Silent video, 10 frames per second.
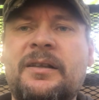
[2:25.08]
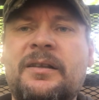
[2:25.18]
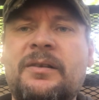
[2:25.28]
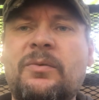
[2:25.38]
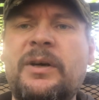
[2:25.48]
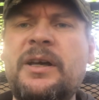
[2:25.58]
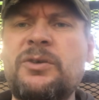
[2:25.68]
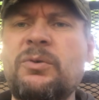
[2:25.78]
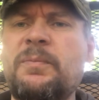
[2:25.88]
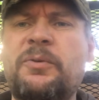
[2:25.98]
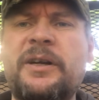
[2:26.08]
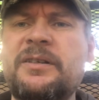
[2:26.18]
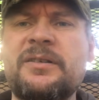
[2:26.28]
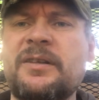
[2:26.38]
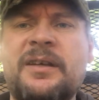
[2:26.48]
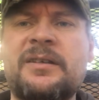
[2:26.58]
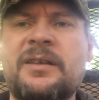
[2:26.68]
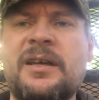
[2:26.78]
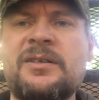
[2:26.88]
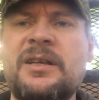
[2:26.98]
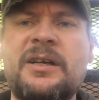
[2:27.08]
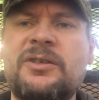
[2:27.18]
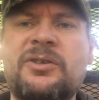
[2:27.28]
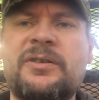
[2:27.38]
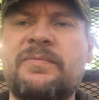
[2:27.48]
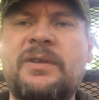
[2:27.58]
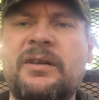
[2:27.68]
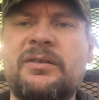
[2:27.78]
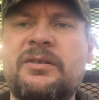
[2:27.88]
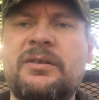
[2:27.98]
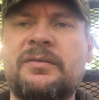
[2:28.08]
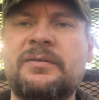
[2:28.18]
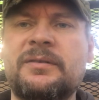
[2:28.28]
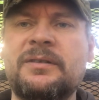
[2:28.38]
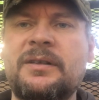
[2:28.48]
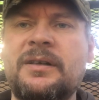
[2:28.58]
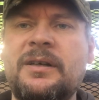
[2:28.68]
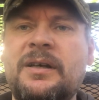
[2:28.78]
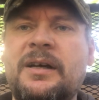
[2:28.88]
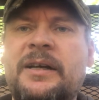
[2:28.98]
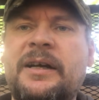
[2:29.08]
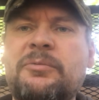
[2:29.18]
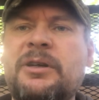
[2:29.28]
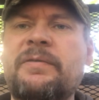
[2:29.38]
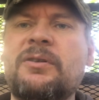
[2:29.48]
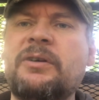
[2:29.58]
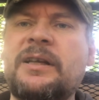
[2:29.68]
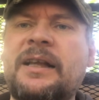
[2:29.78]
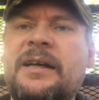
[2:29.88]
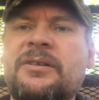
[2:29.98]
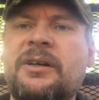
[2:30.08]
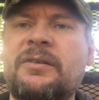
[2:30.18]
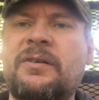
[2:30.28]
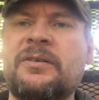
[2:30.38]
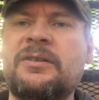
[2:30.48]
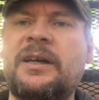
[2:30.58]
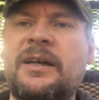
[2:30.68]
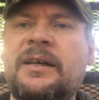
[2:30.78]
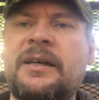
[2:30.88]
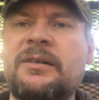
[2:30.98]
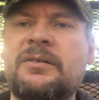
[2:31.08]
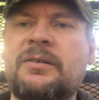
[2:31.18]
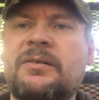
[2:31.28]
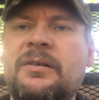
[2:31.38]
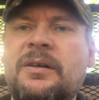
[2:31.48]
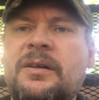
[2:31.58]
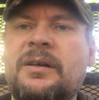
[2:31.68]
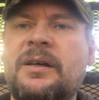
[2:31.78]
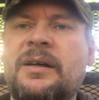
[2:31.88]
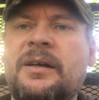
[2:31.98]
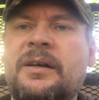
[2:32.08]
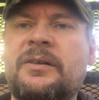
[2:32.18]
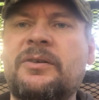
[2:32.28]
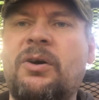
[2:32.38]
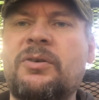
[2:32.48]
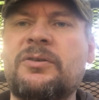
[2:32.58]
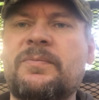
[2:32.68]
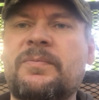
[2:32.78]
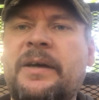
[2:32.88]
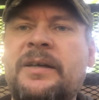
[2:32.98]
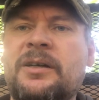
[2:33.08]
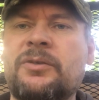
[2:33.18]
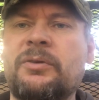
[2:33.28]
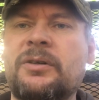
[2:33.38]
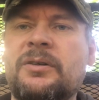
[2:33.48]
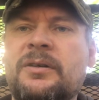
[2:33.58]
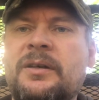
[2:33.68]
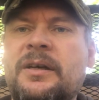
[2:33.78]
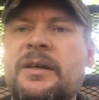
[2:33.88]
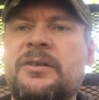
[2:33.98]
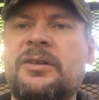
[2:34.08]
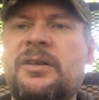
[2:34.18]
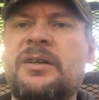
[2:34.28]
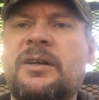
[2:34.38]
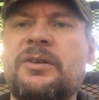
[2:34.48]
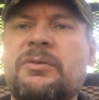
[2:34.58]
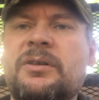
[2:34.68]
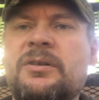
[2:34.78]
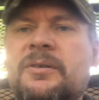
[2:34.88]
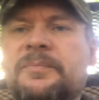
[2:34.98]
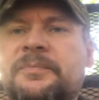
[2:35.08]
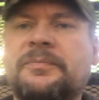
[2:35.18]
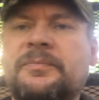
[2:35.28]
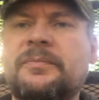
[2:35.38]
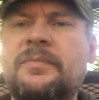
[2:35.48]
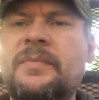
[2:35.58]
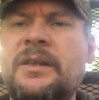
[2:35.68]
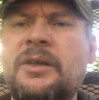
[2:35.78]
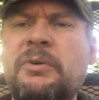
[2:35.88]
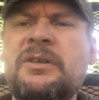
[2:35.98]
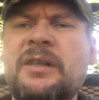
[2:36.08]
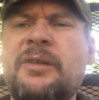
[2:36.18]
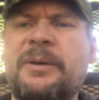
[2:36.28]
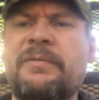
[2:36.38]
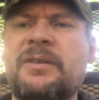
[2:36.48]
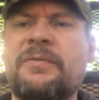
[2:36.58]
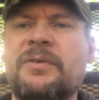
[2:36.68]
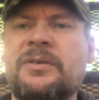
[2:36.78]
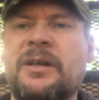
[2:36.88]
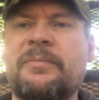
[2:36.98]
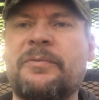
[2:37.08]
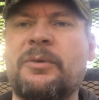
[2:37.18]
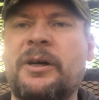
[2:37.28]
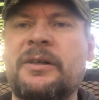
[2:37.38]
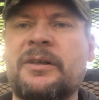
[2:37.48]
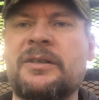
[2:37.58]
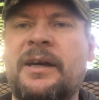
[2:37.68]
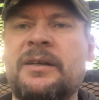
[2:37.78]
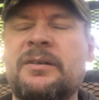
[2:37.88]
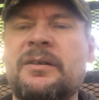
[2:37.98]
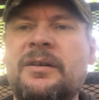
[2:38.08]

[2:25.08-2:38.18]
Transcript: When I saw the prices of these things, they are just nuts. And I was even looking last night on second-hand Knox 800s, because the 600s, there is a little bit of a difference in them from what I understand